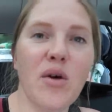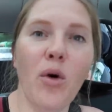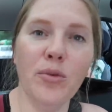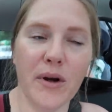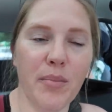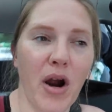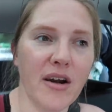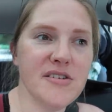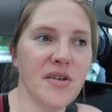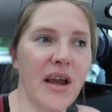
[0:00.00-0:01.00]
Old Winter
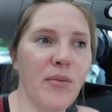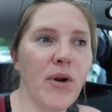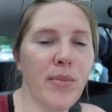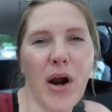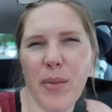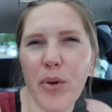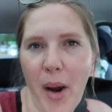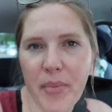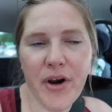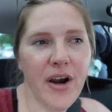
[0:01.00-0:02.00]
Park, so like Winter Park
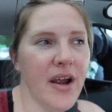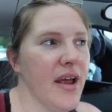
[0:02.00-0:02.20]
proper.